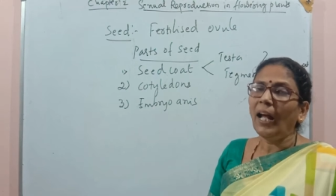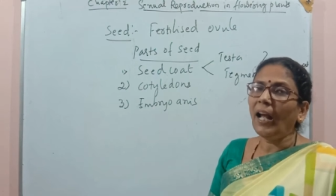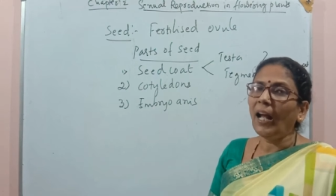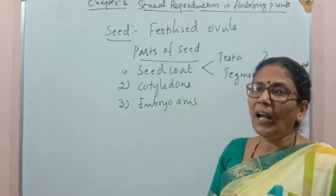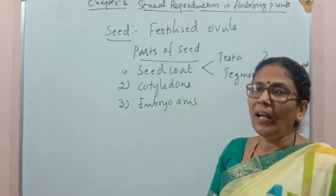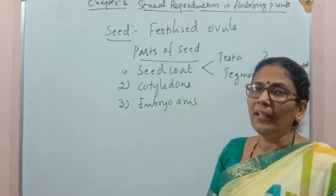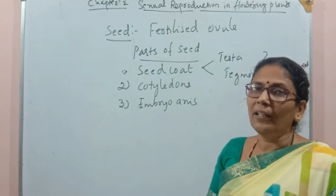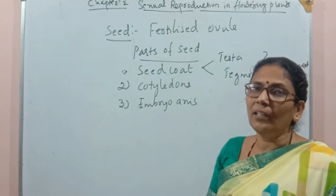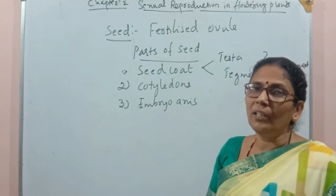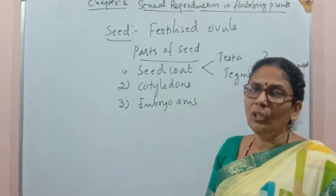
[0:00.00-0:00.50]

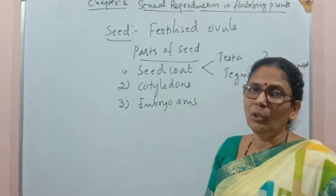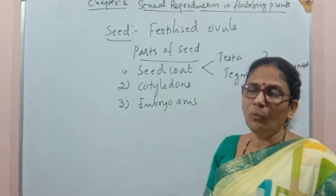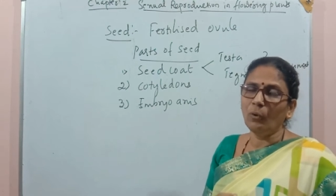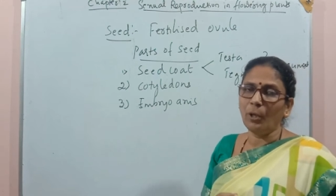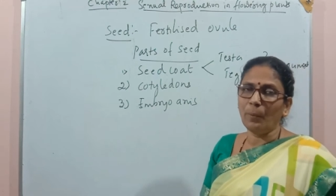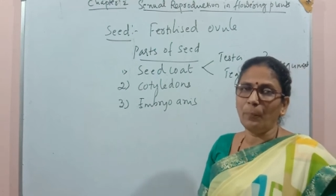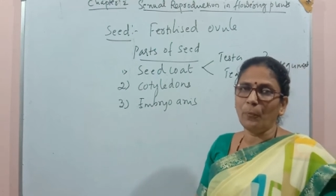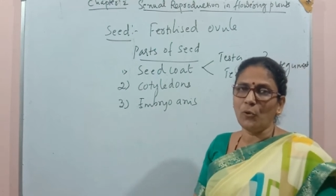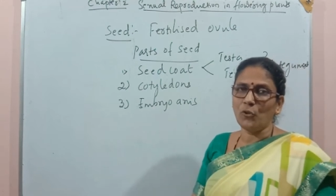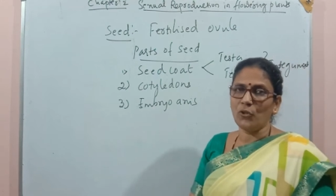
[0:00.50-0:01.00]
and
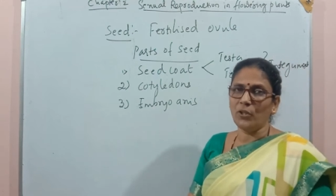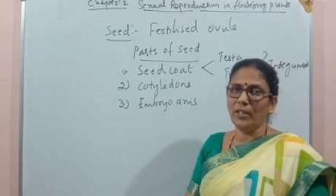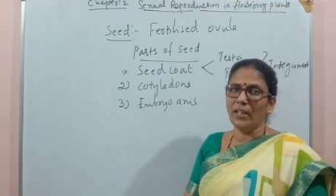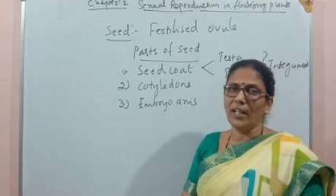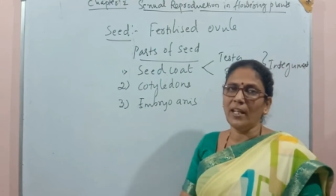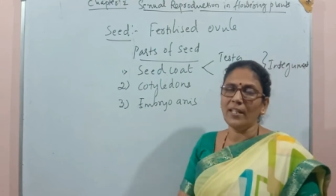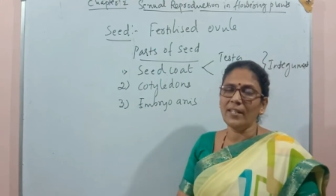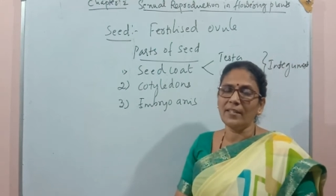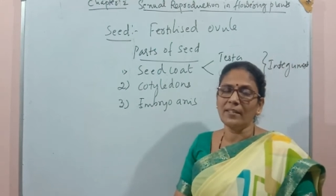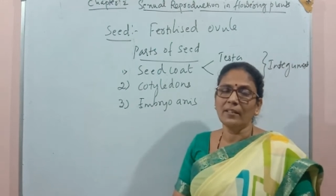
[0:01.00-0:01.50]
lower portion
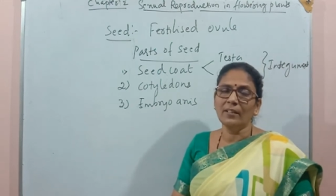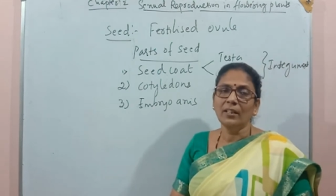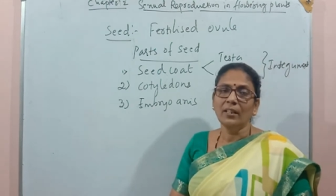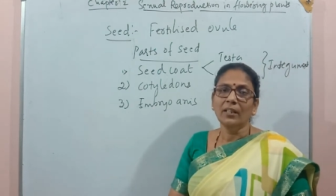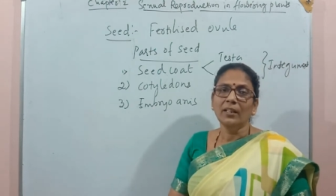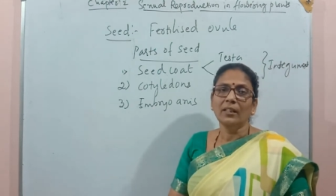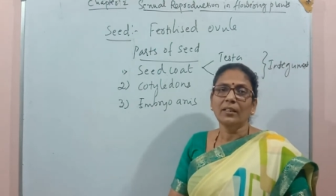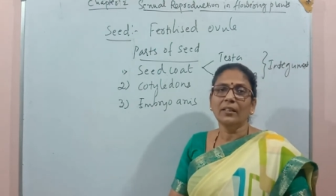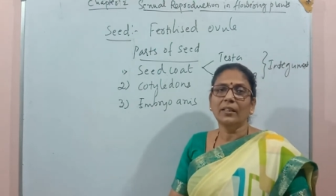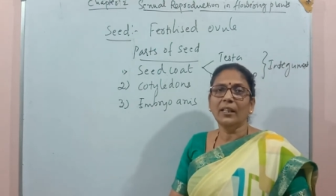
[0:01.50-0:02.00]
is
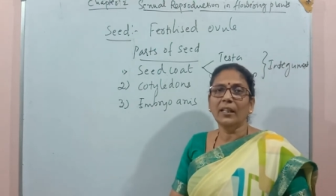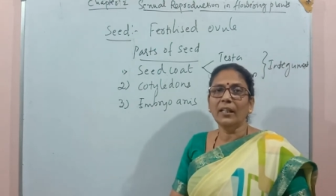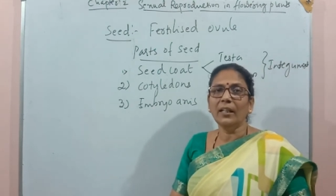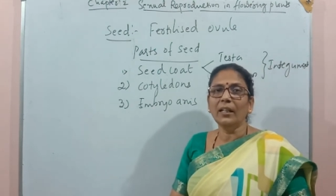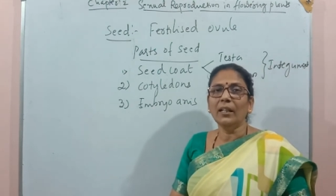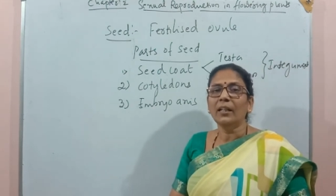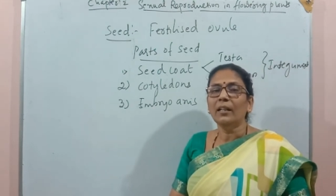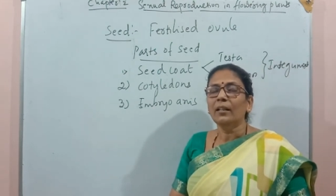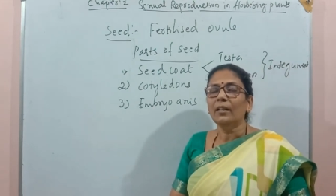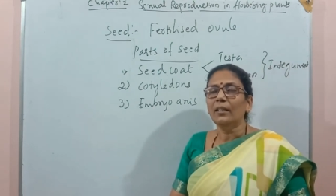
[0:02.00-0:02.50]

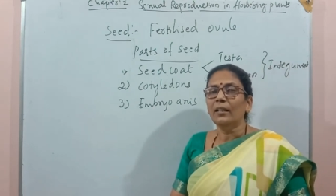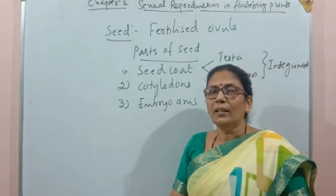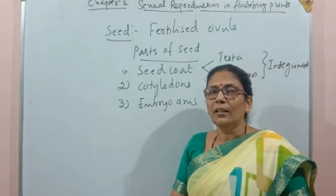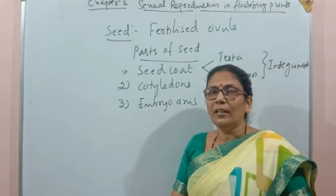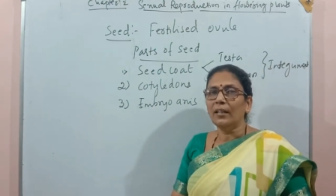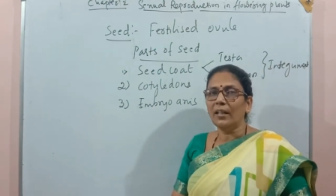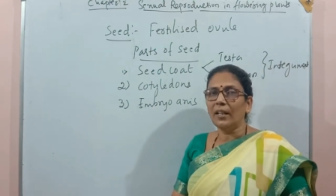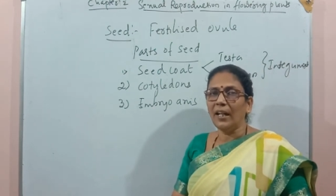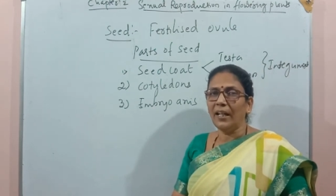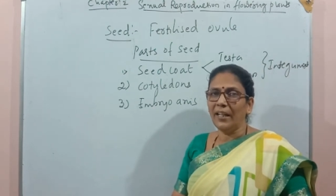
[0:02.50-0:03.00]
the
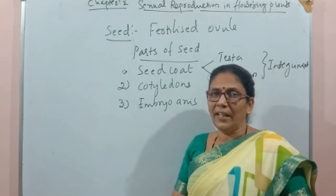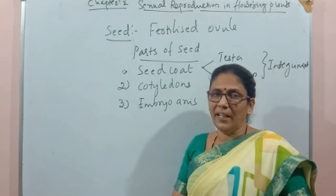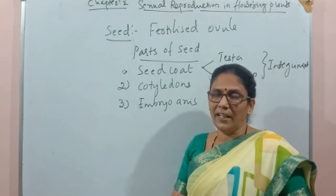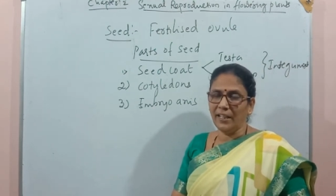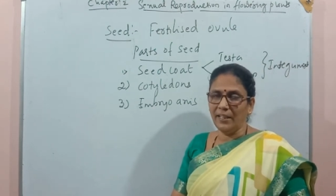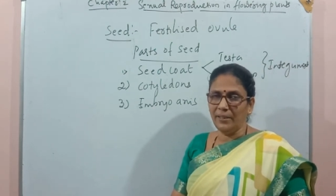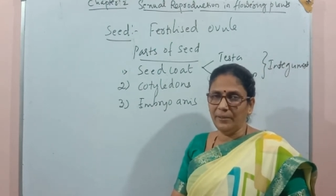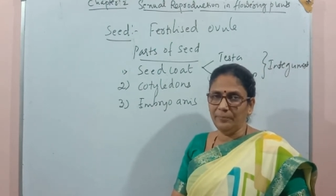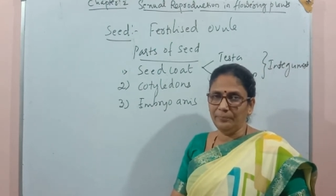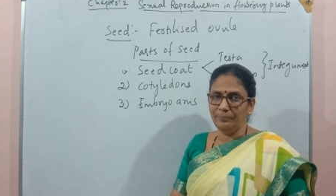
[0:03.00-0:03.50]

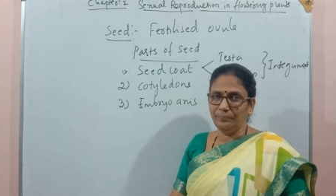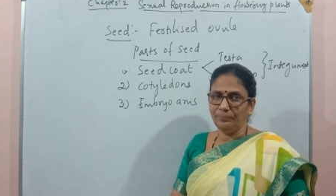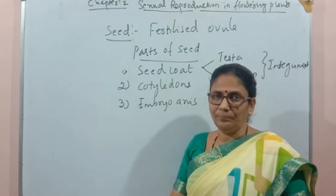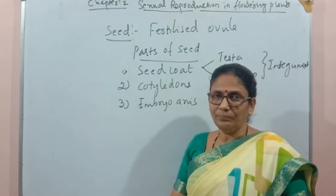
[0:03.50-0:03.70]
radicle.